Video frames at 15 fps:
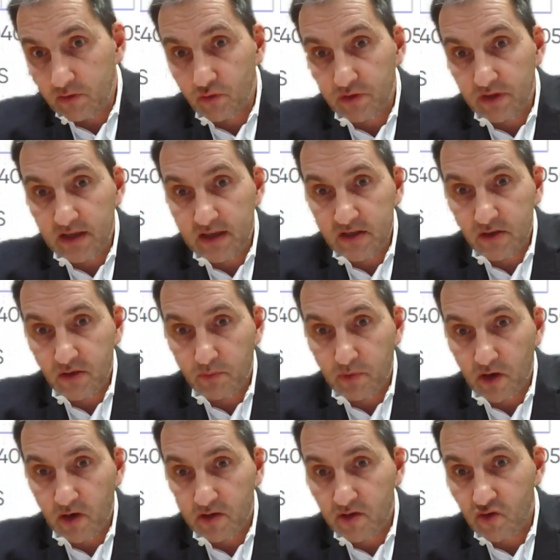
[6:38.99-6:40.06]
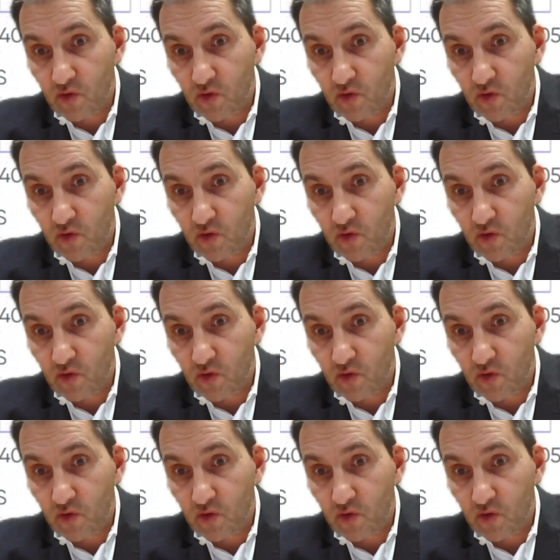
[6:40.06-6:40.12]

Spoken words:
Today, it's about